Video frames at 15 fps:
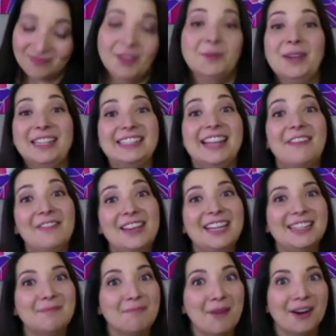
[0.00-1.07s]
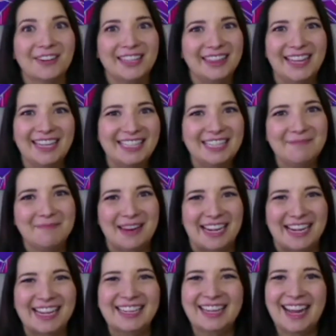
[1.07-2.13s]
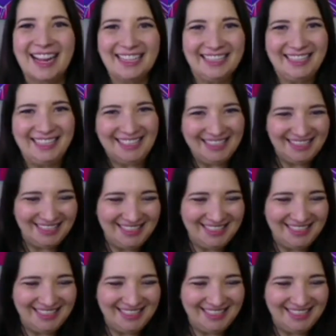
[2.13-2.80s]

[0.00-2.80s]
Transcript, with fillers: Week seven is market like you mean it. Yeah,